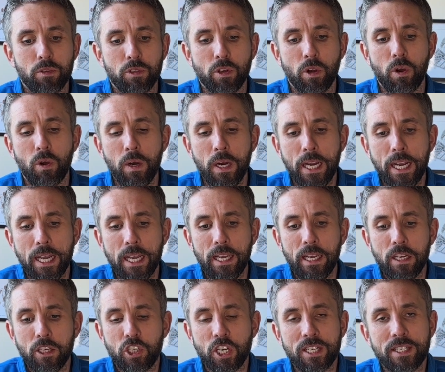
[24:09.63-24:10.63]
So
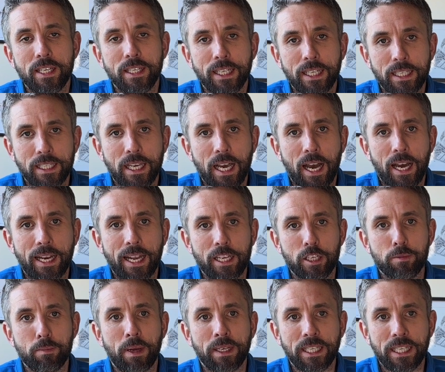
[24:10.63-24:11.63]
Jesse Lingard,
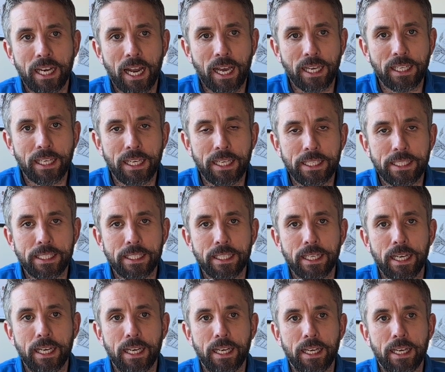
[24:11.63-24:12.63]
ex-Man United,
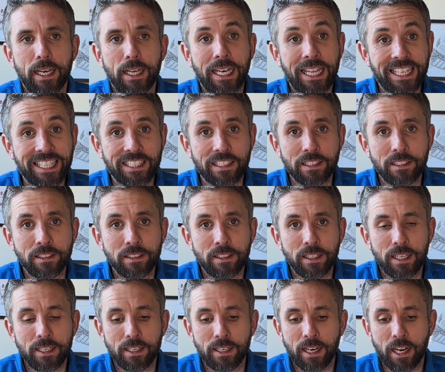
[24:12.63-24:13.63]
an England
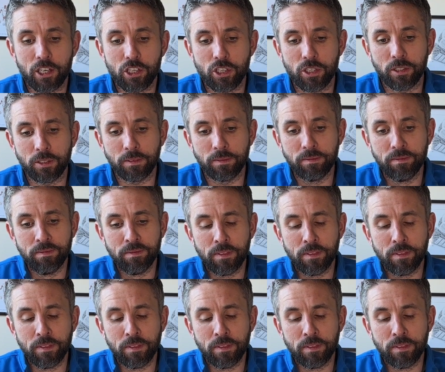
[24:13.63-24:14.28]
international,